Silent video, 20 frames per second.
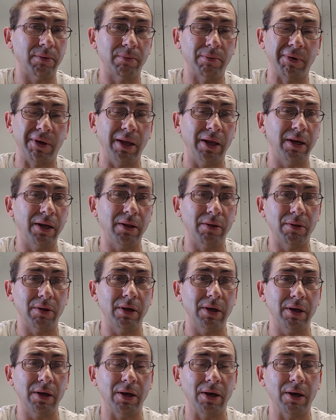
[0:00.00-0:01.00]
getting
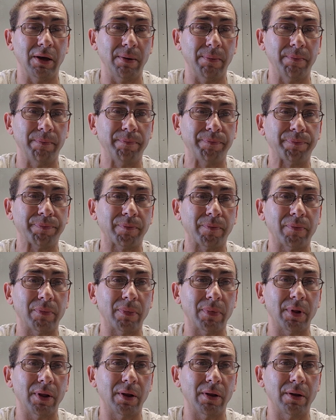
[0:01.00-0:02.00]
the
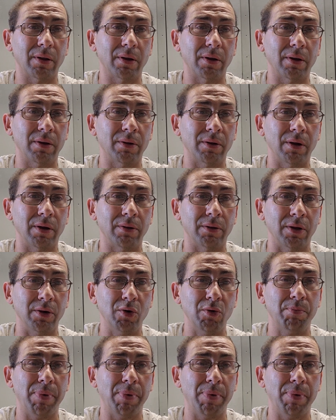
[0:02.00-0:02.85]
new